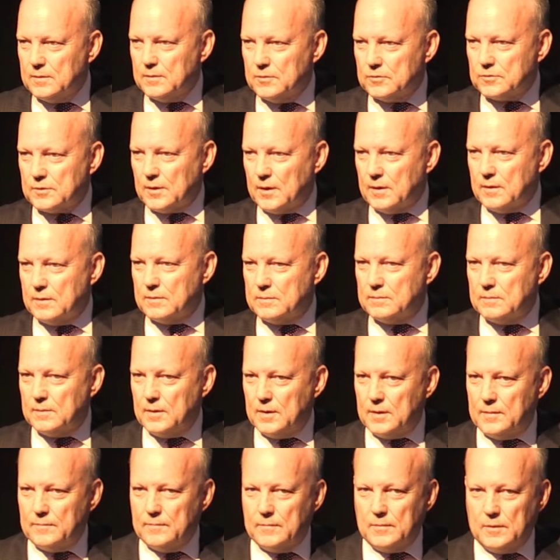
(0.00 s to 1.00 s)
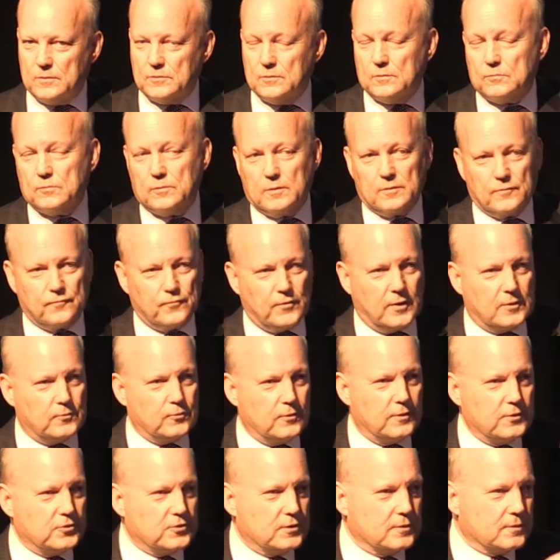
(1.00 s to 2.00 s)
So, and you'll have read
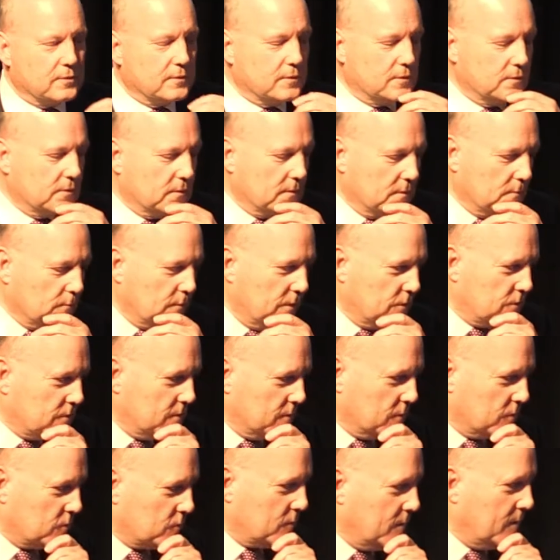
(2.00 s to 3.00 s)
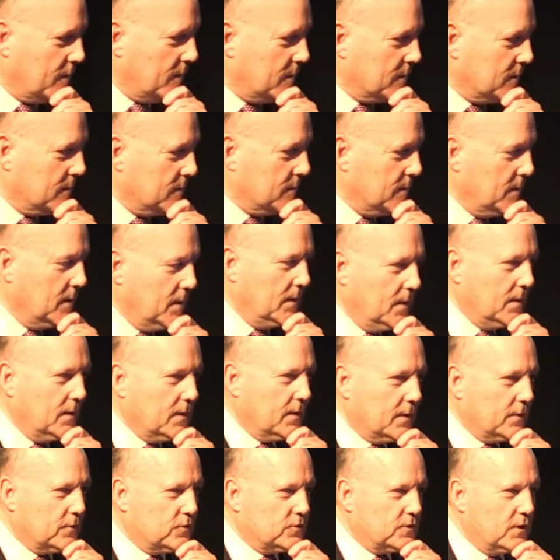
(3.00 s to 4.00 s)
recently that Western Australia
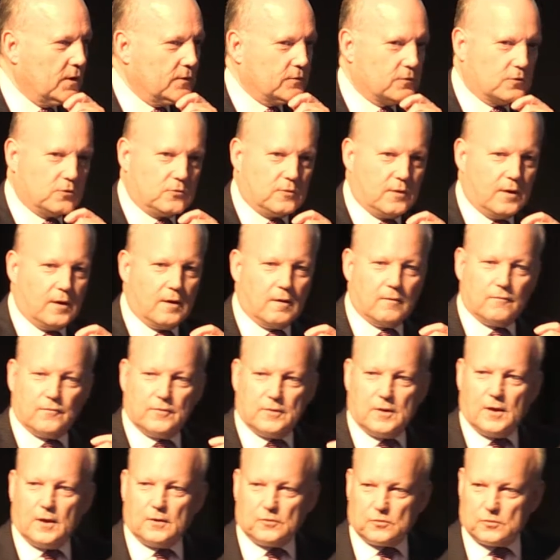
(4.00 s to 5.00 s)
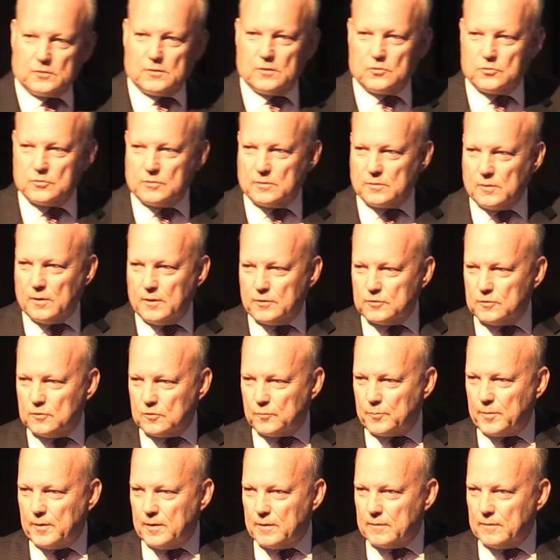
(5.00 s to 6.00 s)
and South Australia have announced digital
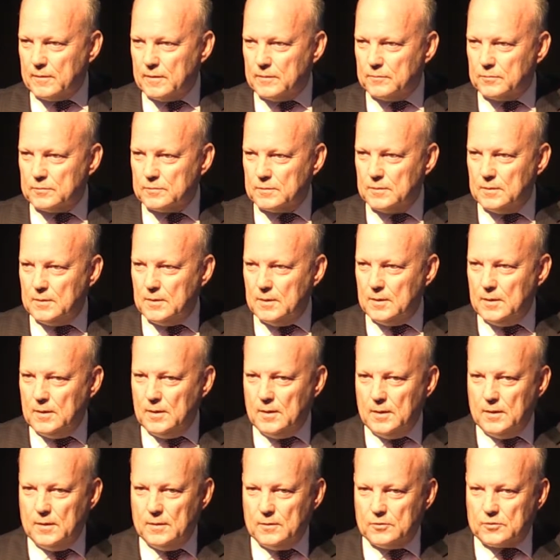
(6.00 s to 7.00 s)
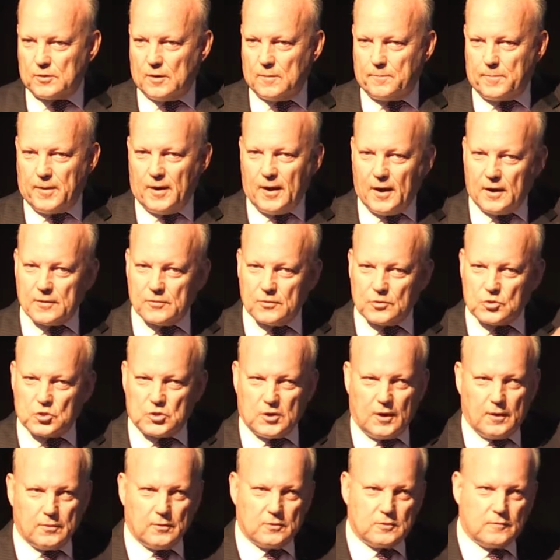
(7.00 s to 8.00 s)
licence programs. So part of the
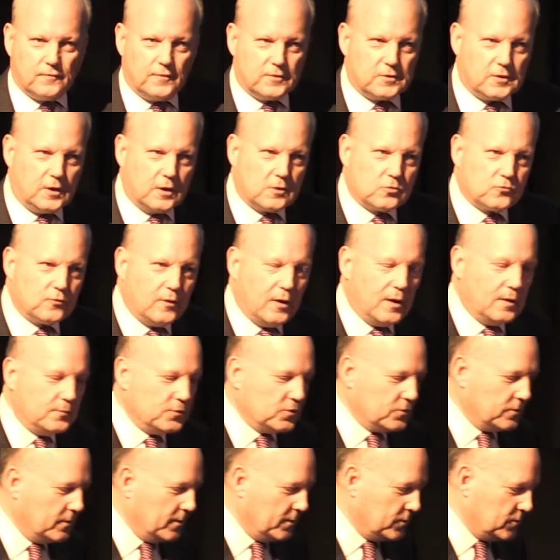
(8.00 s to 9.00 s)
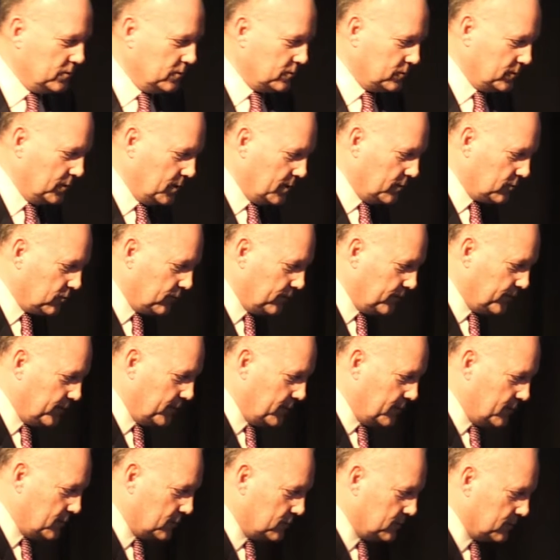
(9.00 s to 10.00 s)
challenge, if I take driver's licence that I was
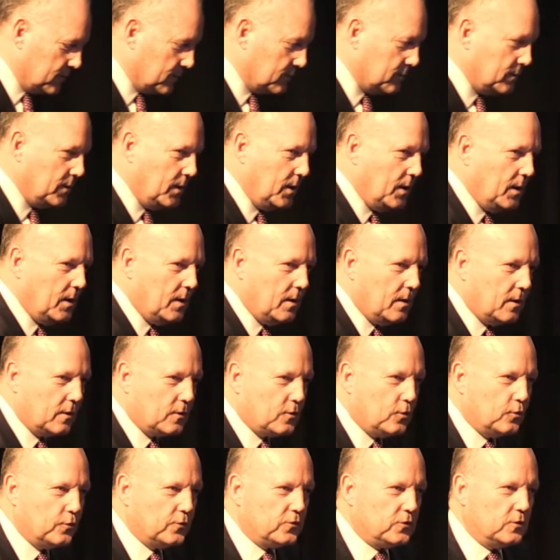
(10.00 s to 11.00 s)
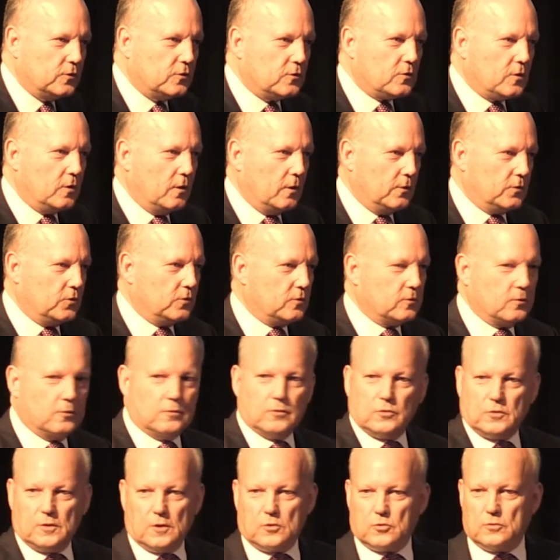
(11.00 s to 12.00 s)
referring to, of course, is
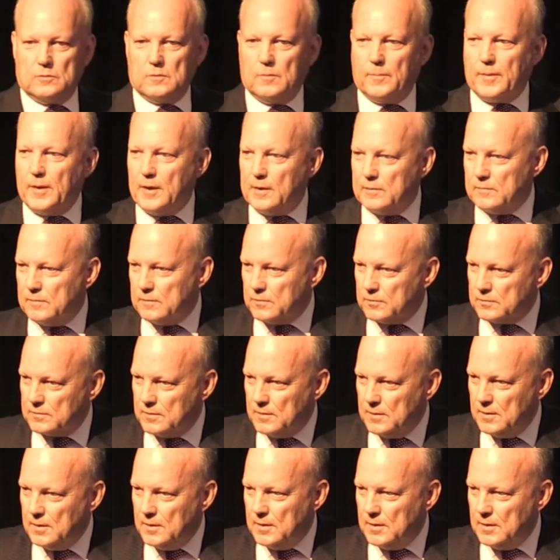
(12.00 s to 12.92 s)
cross-jurisdictional boundaries.